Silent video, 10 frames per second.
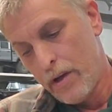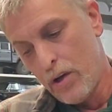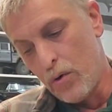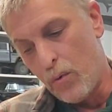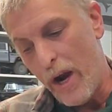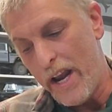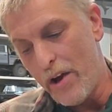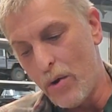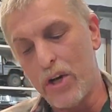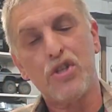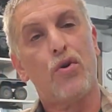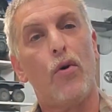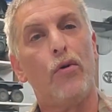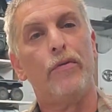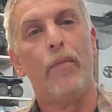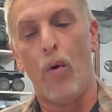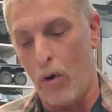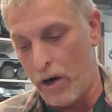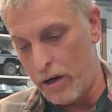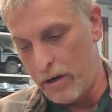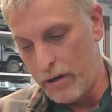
Radio Controlled and More,